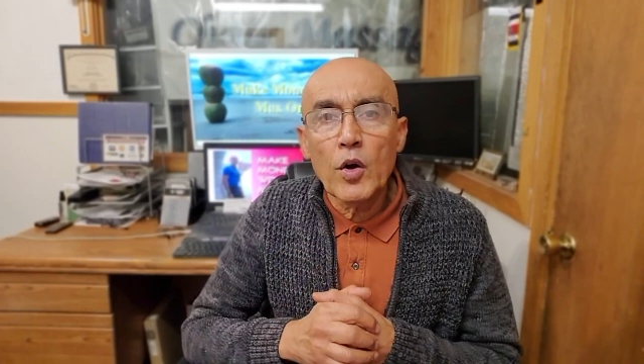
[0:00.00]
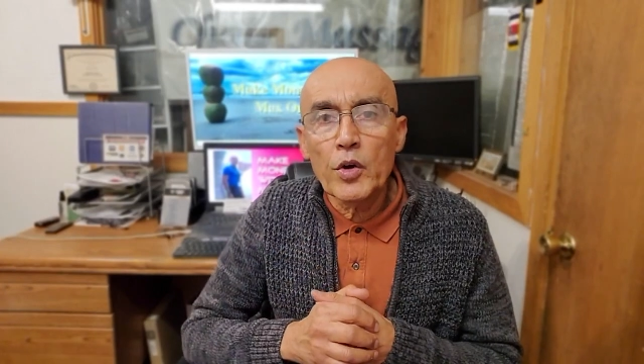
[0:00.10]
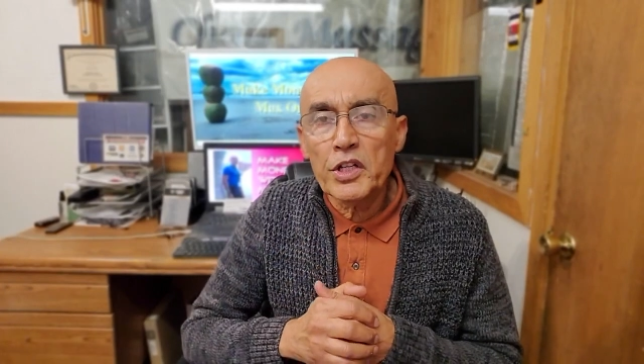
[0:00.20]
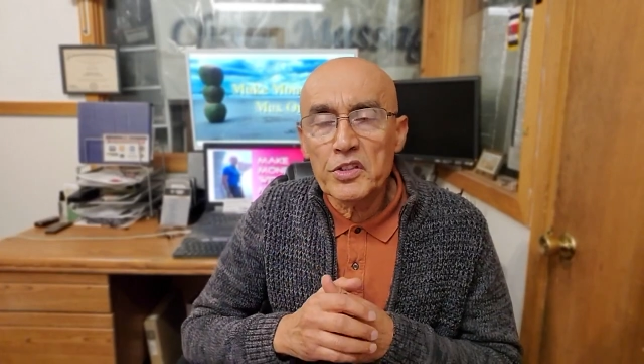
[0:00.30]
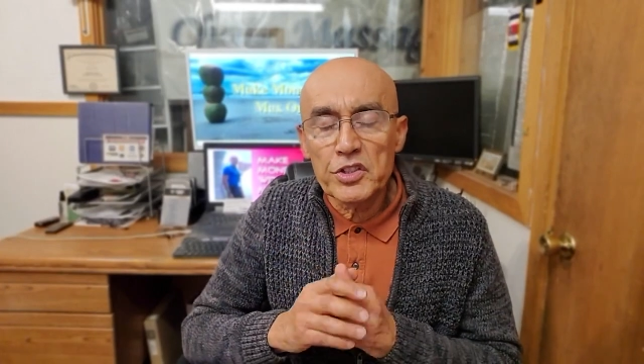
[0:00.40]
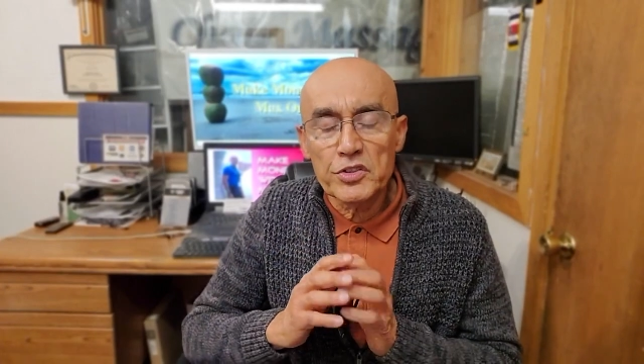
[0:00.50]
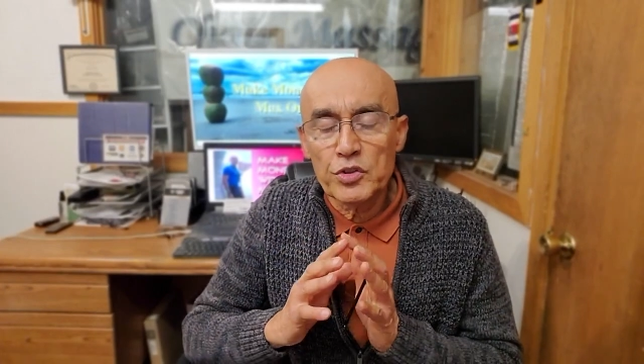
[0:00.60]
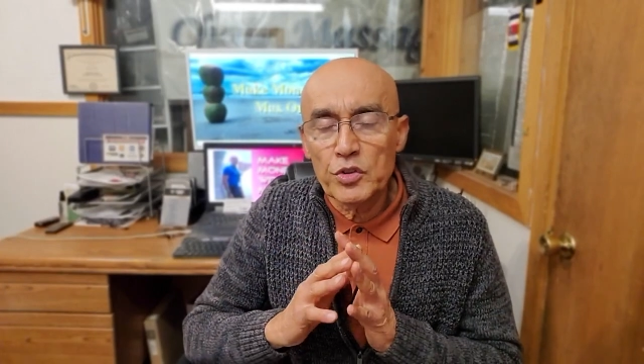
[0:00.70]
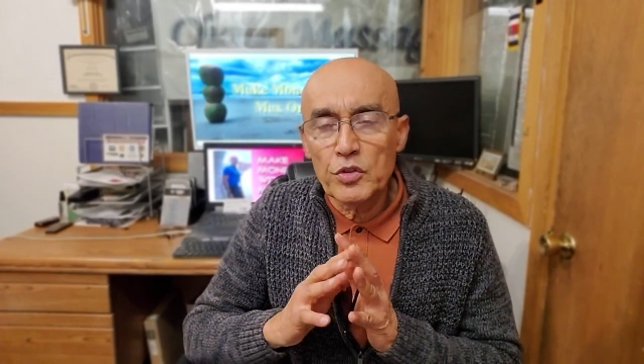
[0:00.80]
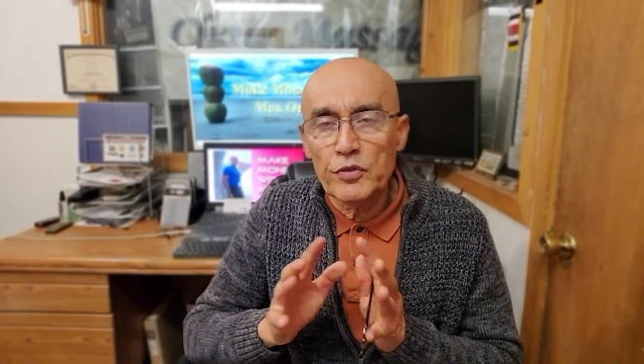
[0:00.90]
or you can just
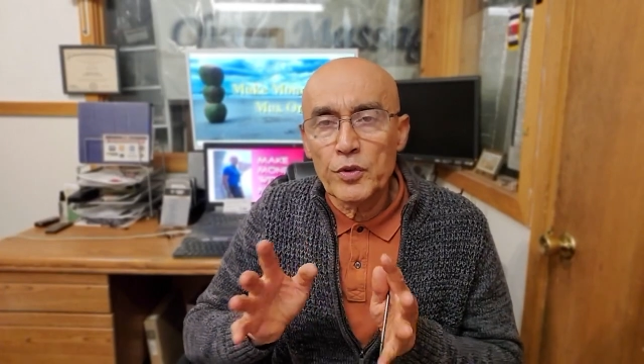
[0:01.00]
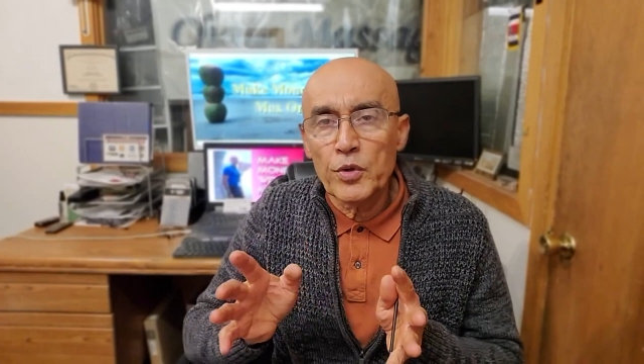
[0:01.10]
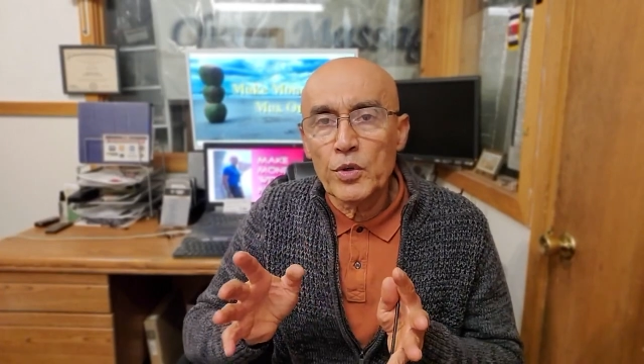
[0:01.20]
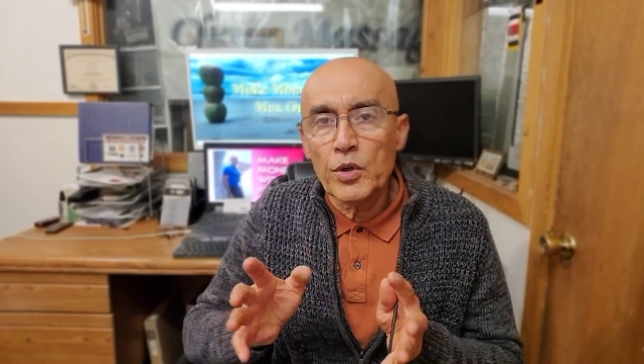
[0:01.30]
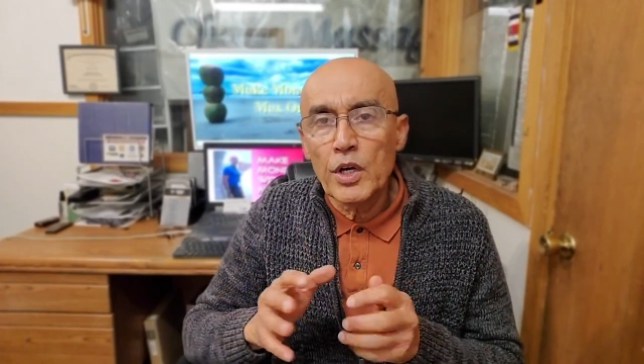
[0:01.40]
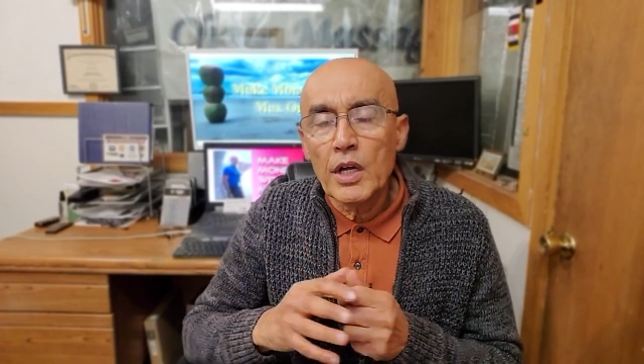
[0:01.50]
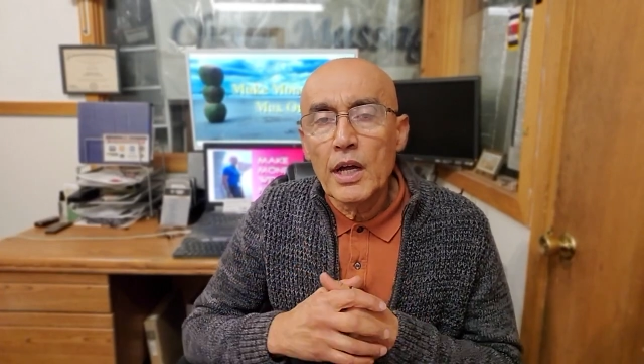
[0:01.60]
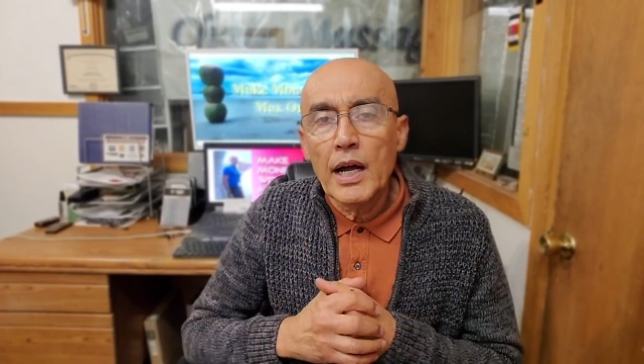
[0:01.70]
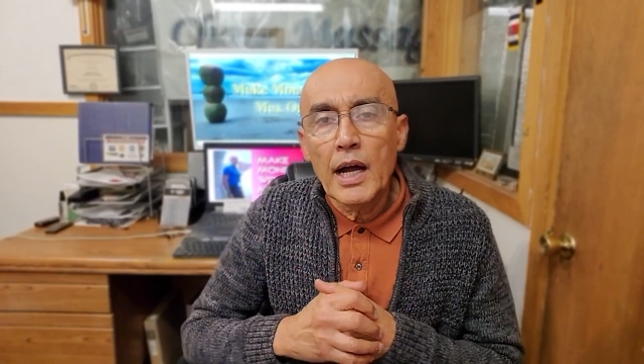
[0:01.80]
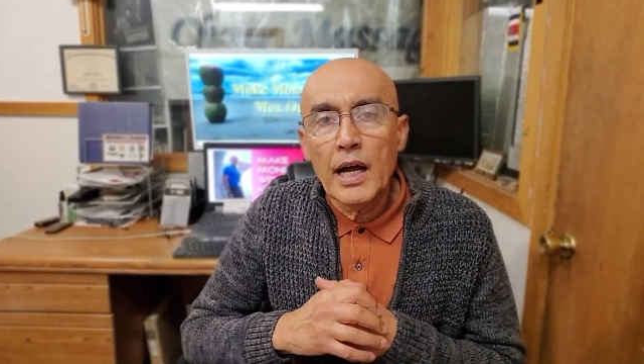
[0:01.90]
do the full
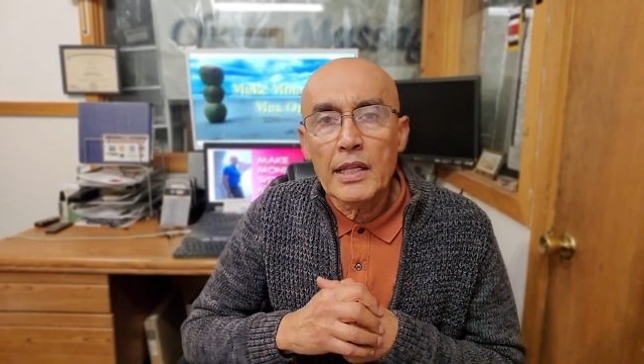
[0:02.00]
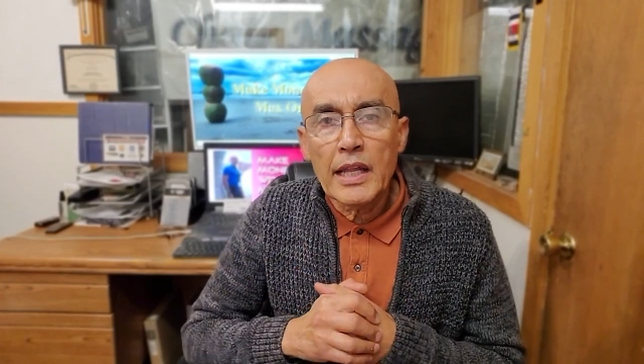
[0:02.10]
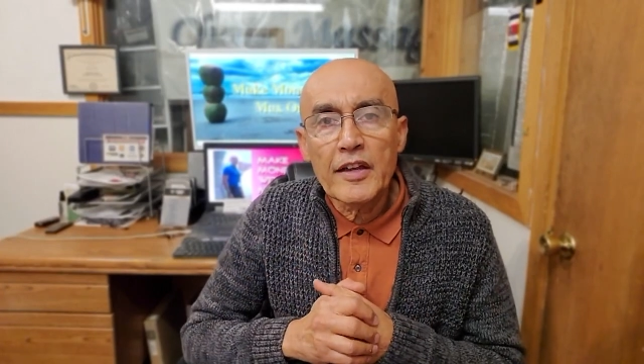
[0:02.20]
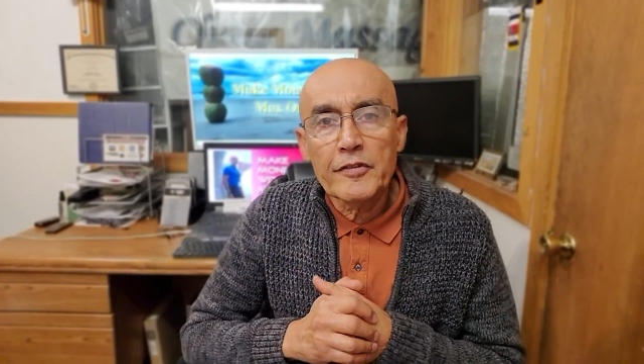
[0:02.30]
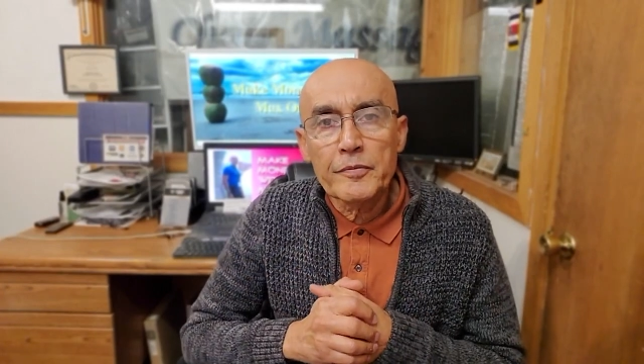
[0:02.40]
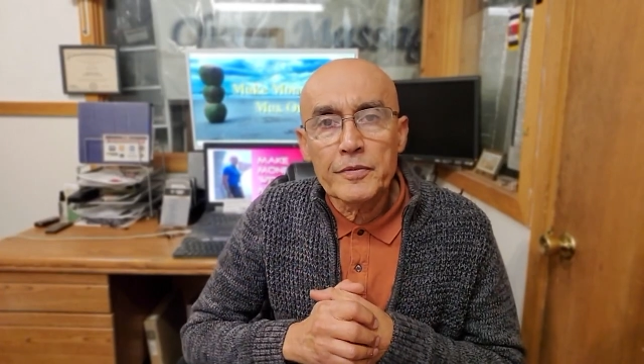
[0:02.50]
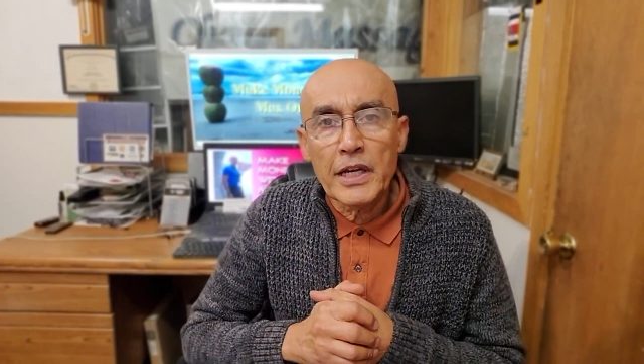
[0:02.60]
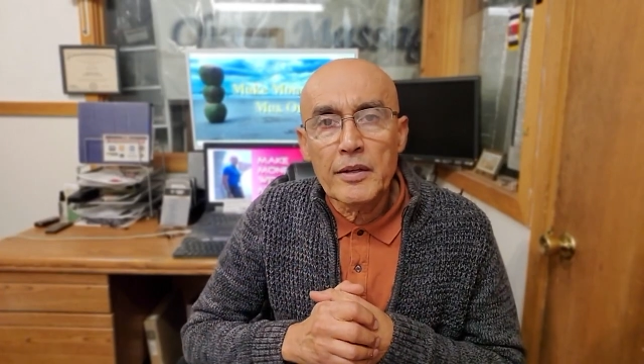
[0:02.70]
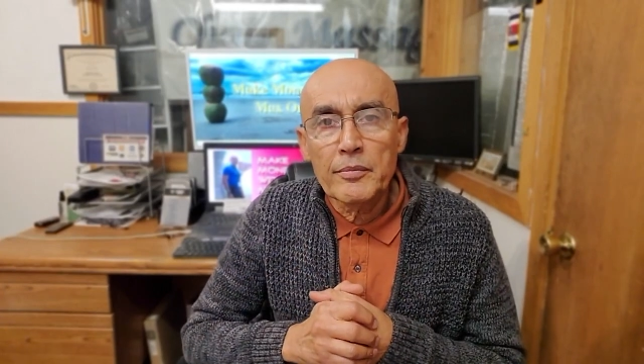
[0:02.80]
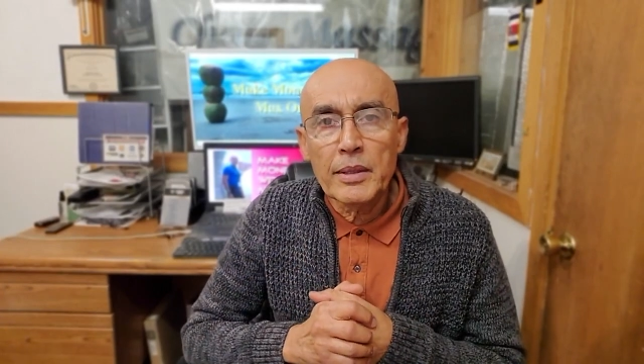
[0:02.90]

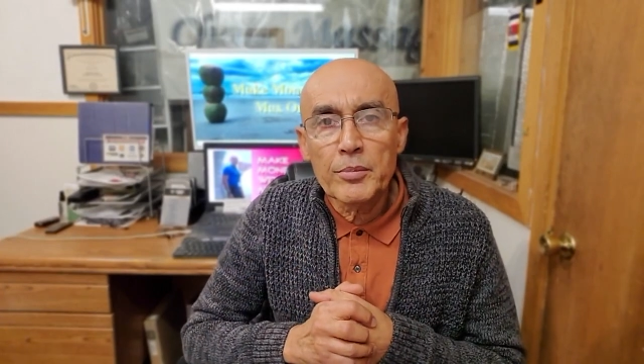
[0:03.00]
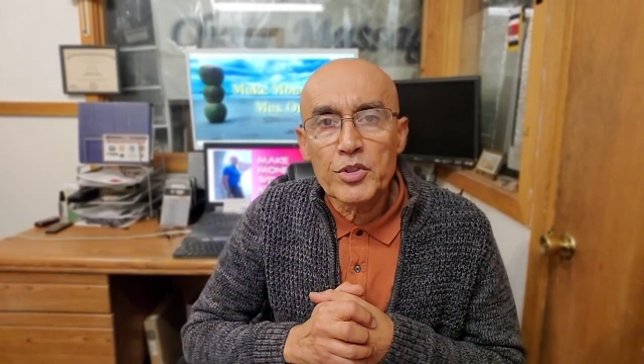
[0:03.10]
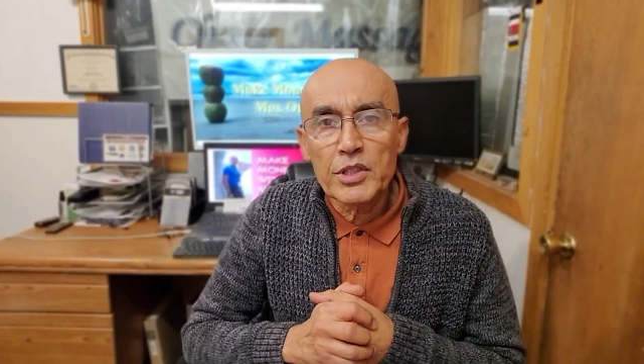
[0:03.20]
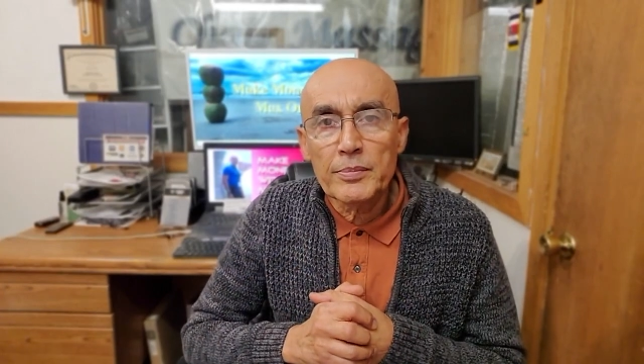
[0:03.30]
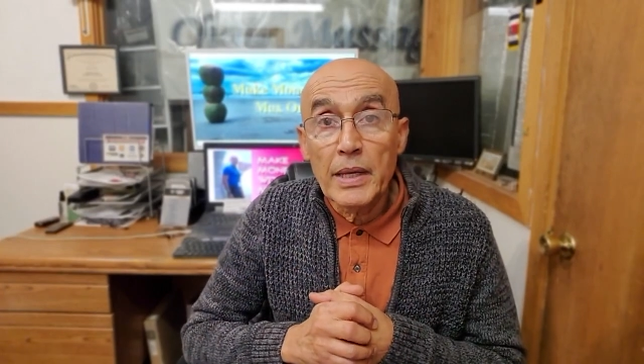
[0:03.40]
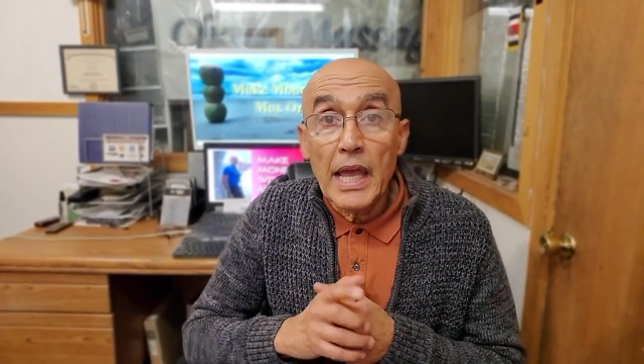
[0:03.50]
lifetime membership,